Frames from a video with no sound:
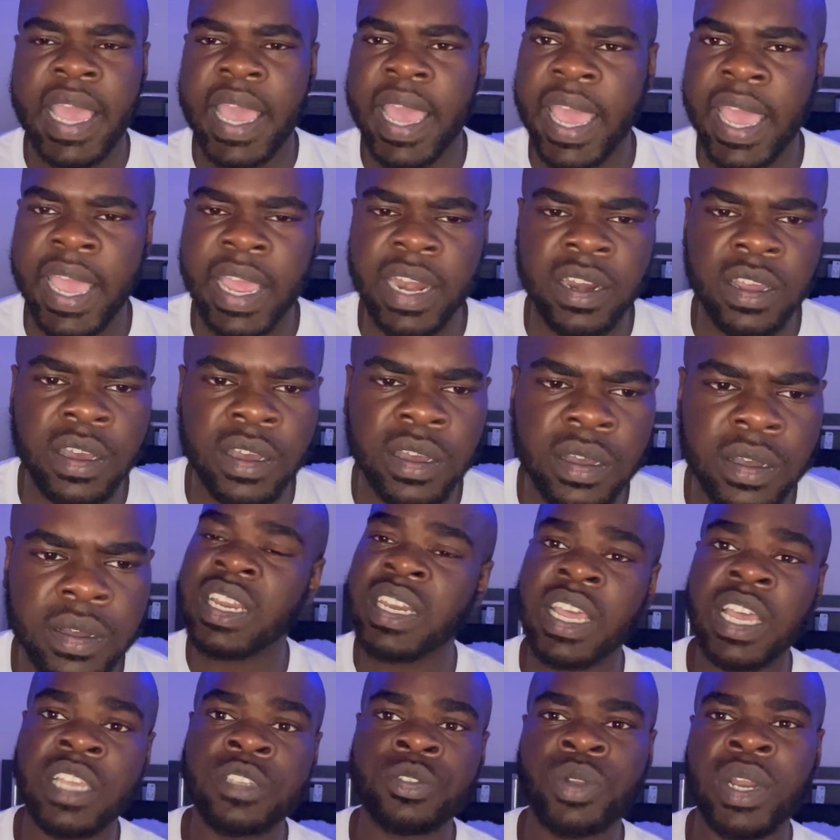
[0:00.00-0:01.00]
And um,
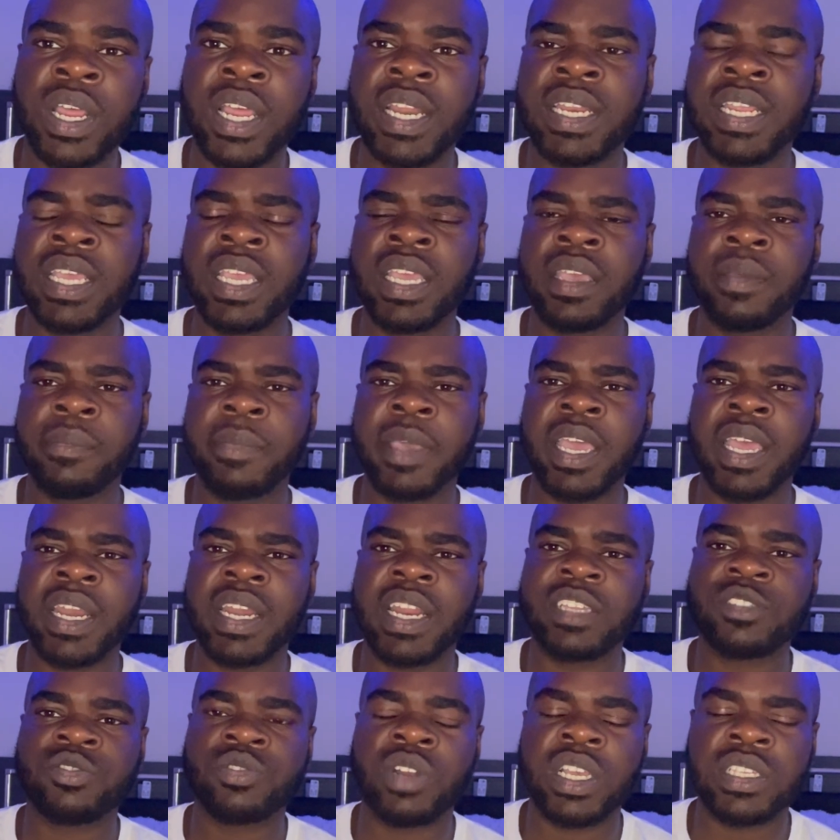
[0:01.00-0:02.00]
that's what I did, man.
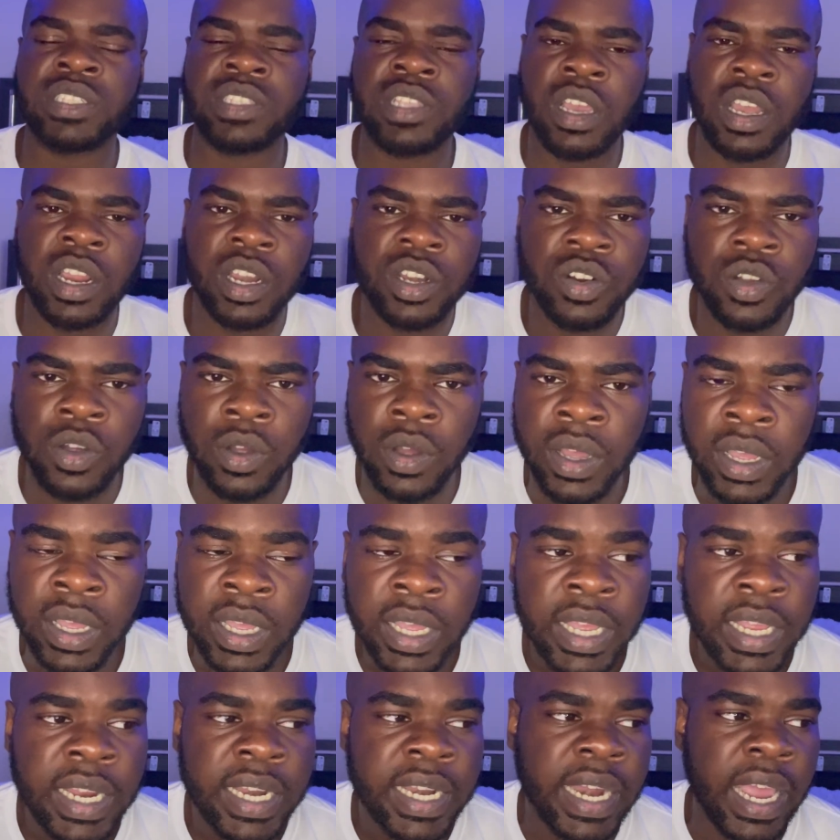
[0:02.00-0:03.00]
That's what I started doing.
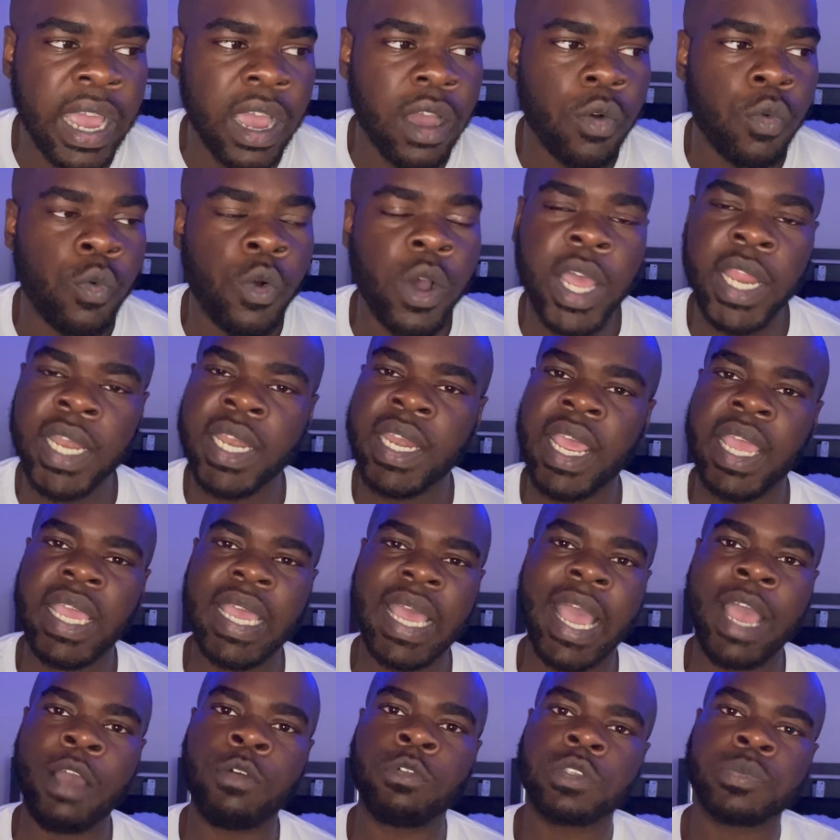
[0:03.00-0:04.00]
Now, one day
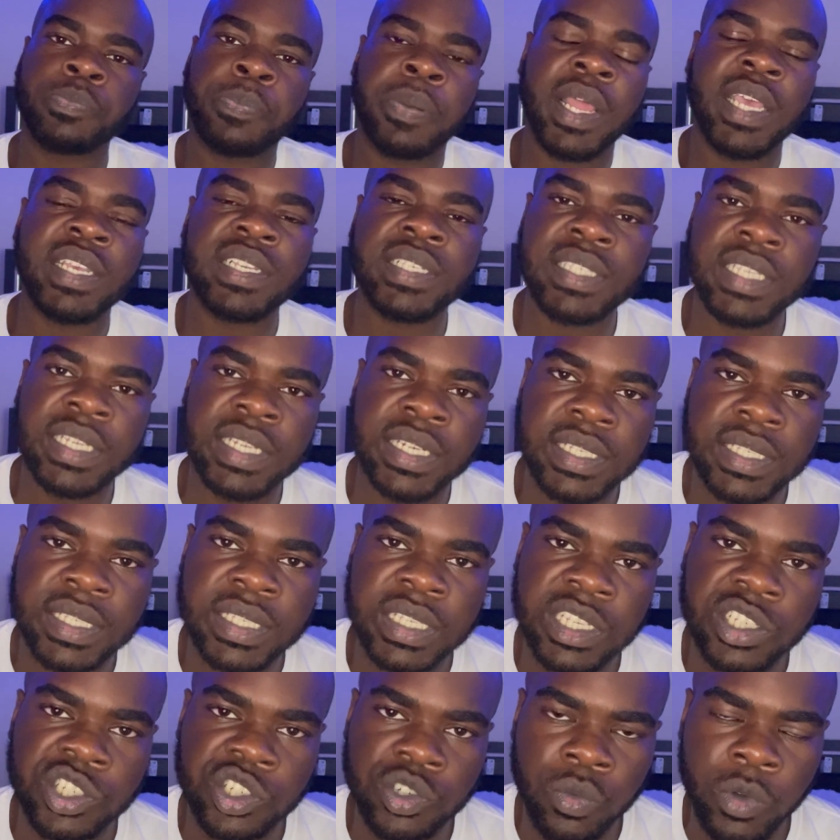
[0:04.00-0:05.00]
I was placed in a
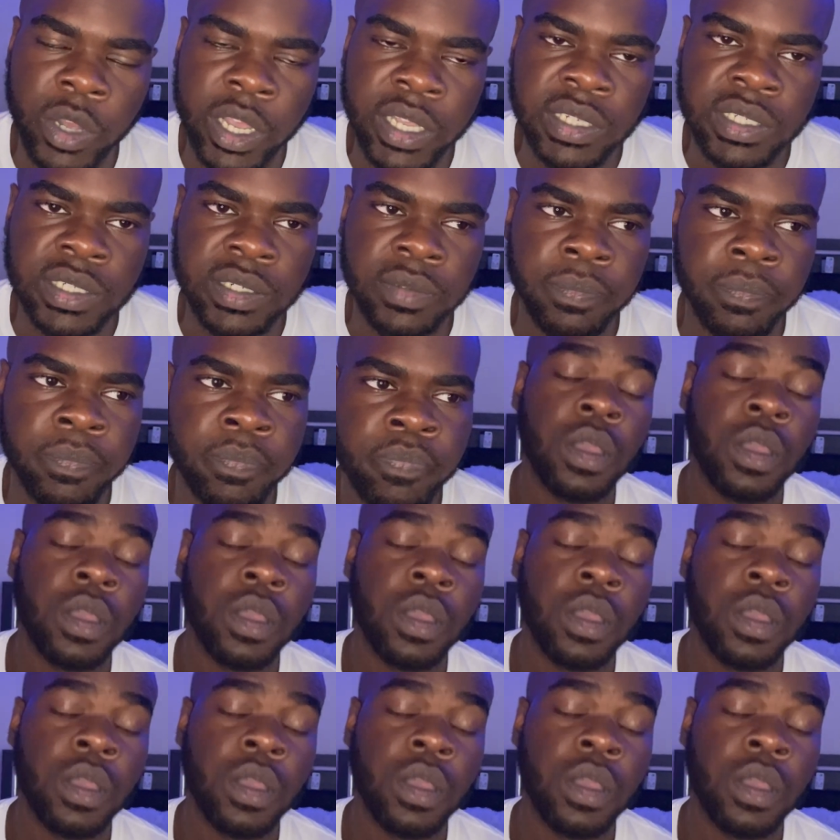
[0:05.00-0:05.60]
situation